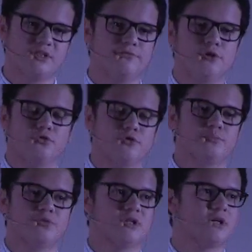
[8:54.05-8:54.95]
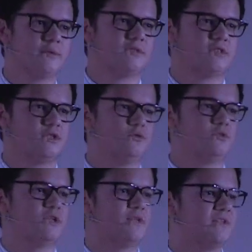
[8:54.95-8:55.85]
different groups are going to
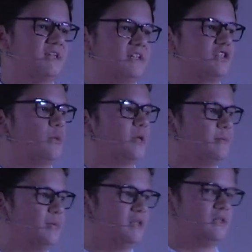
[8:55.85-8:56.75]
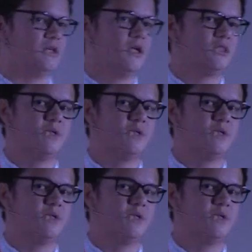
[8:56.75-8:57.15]
use the taxonomic opinion